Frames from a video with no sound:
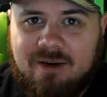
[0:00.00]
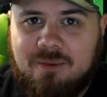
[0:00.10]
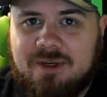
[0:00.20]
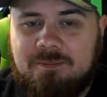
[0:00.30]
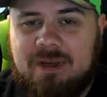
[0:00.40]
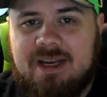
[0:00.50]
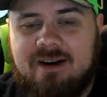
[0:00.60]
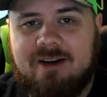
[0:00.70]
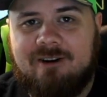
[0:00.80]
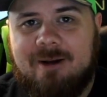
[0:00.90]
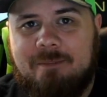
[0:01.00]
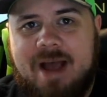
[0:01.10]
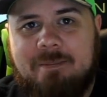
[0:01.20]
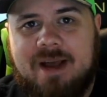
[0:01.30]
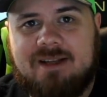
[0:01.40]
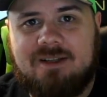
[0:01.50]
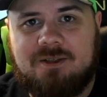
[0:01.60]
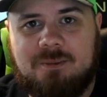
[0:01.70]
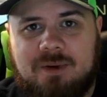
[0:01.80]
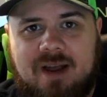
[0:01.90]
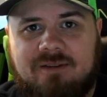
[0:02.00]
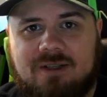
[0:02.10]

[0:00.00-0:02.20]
I don't want to be carrying around a backpack that's super heavy.